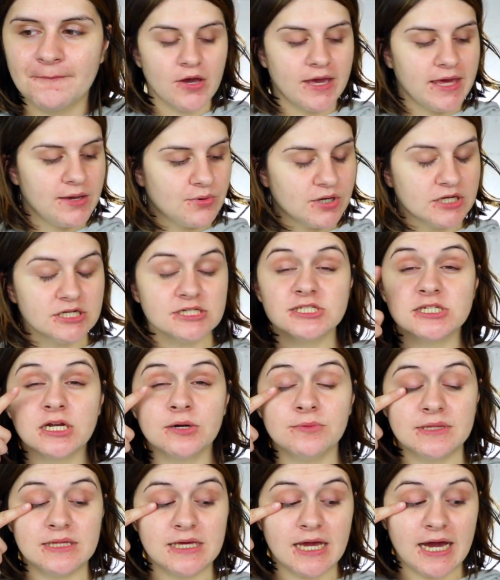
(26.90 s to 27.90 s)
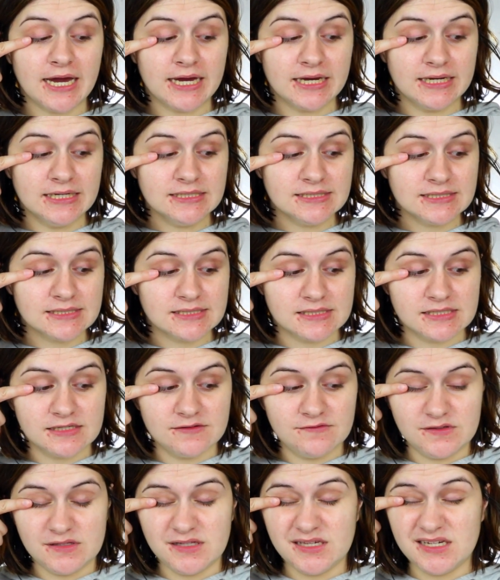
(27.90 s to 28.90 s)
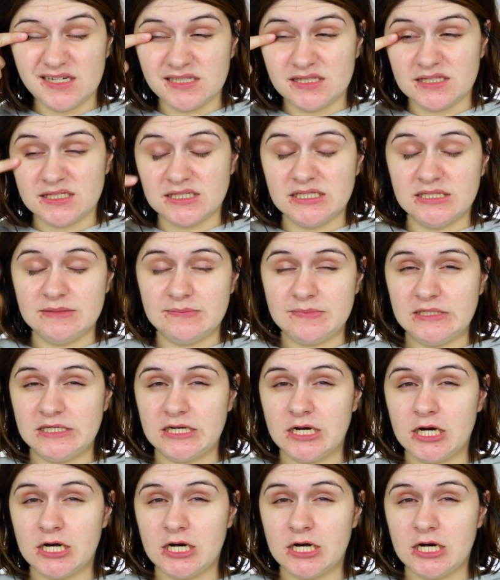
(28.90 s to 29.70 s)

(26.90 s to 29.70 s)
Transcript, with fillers: Okay, we're gonna start with the eyes because I feel like it's gonna be